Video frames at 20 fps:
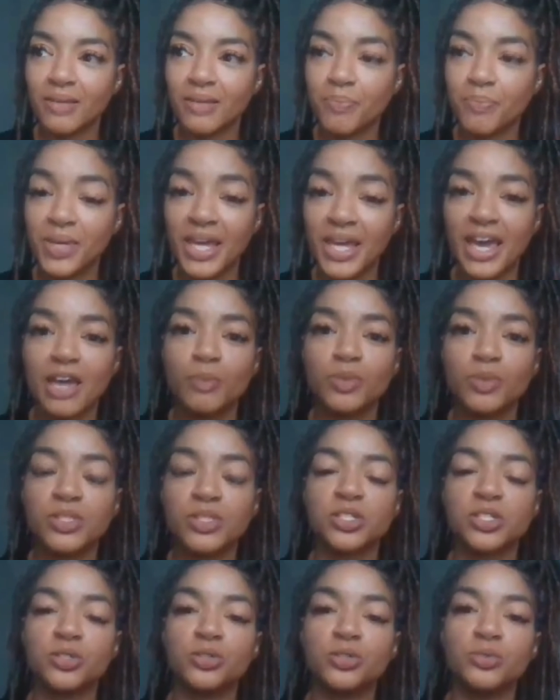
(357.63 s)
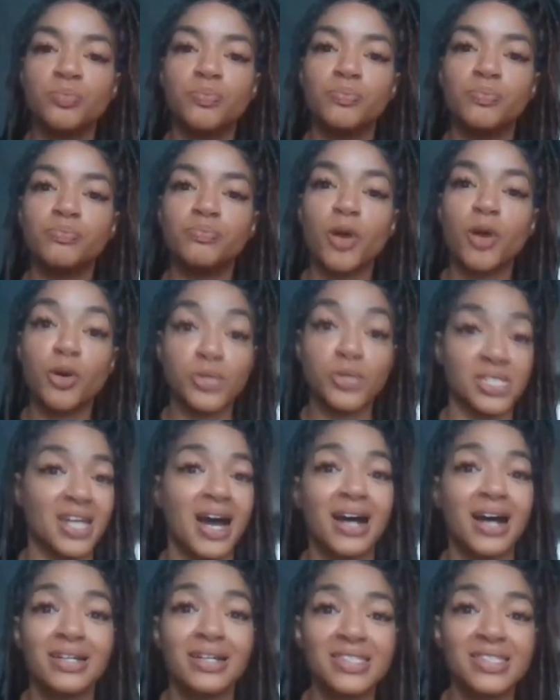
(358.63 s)
be able to post
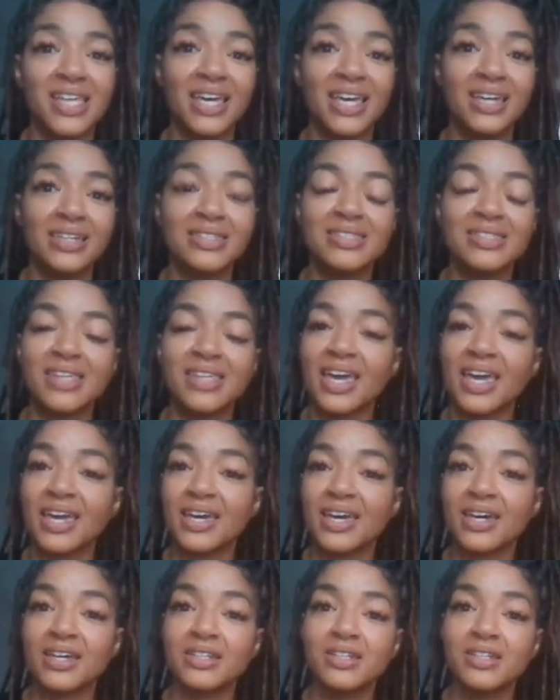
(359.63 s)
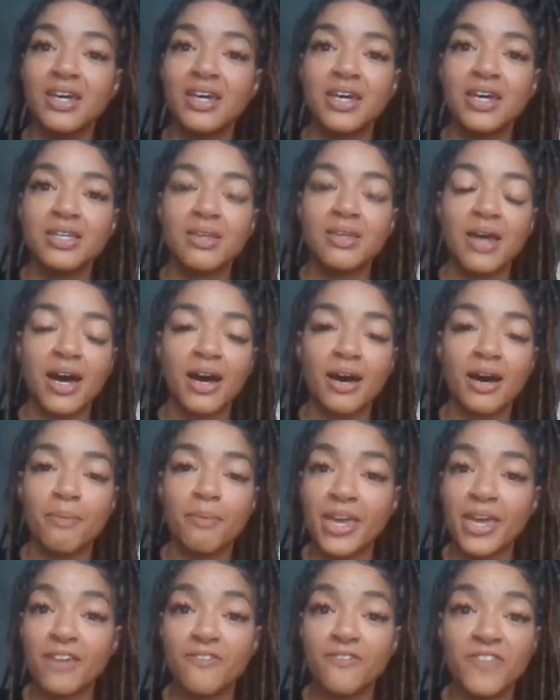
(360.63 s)
content and
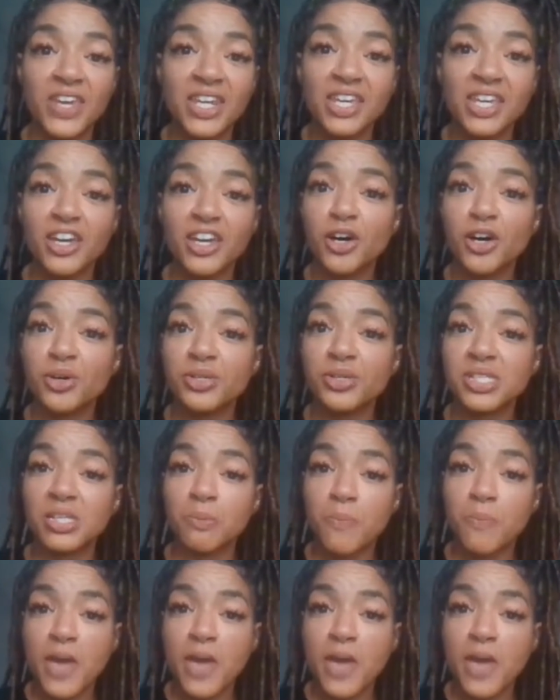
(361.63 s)
make videos and